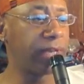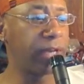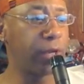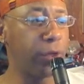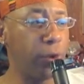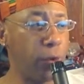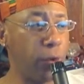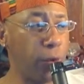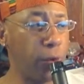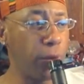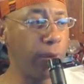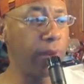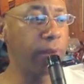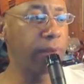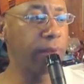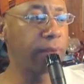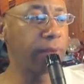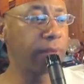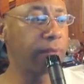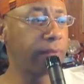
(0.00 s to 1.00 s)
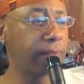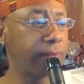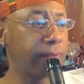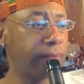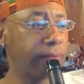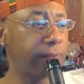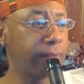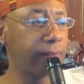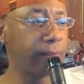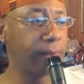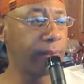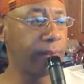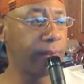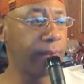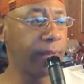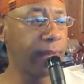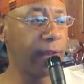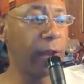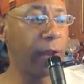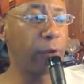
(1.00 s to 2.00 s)
Kanuri,
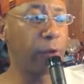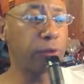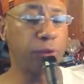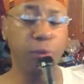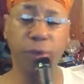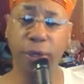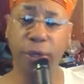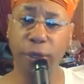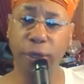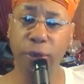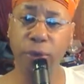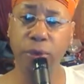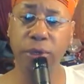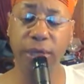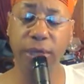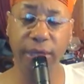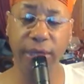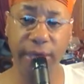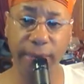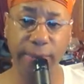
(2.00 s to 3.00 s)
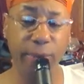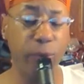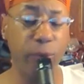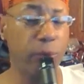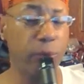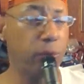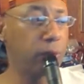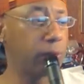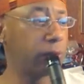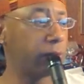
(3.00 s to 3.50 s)
and also include Kanimbu,